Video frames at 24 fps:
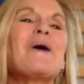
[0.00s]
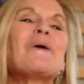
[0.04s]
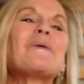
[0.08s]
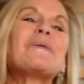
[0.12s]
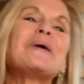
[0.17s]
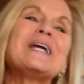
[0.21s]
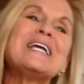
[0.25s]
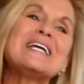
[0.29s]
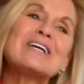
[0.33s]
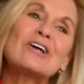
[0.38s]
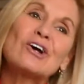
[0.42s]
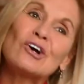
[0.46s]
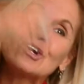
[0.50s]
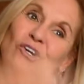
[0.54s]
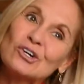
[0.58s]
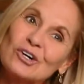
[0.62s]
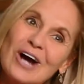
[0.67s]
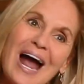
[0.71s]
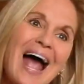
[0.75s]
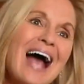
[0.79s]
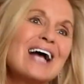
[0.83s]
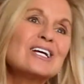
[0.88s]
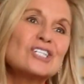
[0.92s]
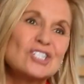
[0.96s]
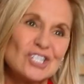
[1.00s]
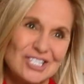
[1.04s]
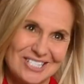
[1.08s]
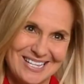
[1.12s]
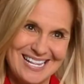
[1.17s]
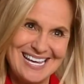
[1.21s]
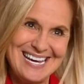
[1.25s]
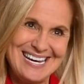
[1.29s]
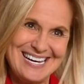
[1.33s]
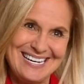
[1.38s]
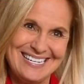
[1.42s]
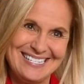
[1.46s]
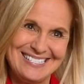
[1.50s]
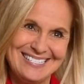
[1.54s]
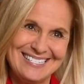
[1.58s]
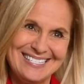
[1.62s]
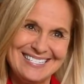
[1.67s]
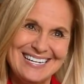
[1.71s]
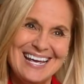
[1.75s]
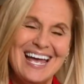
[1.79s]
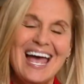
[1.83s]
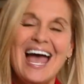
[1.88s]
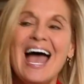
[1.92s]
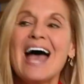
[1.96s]
we crash land
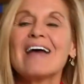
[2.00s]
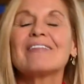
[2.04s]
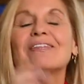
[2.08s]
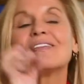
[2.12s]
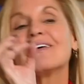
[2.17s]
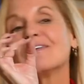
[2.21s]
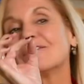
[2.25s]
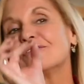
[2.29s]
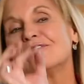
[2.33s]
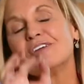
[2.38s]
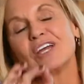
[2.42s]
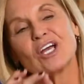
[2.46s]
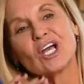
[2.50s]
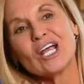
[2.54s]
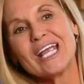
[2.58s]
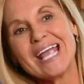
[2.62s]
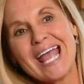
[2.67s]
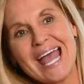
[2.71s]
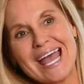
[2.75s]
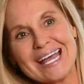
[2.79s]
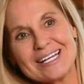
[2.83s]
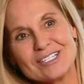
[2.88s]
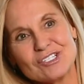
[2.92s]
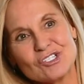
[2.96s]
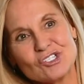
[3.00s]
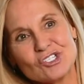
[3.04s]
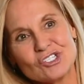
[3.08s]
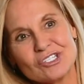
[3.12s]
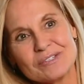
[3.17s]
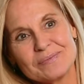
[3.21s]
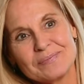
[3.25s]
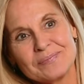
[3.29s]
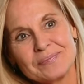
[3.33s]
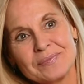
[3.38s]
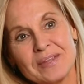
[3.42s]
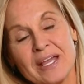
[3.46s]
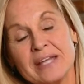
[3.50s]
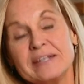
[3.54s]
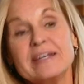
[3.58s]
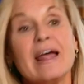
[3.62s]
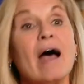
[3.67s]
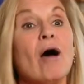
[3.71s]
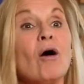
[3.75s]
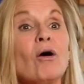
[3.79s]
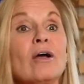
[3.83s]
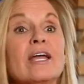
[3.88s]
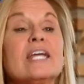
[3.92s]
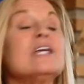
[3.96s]
at the very edge.
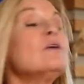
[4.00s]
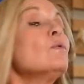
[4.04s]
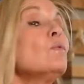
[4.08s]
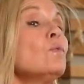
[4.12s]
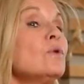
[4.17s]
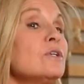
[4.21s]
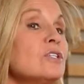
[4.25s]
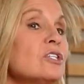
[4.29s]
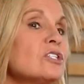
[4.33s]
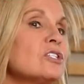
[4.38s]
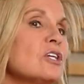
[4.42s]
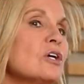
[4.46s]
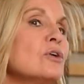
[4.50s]
Now, it was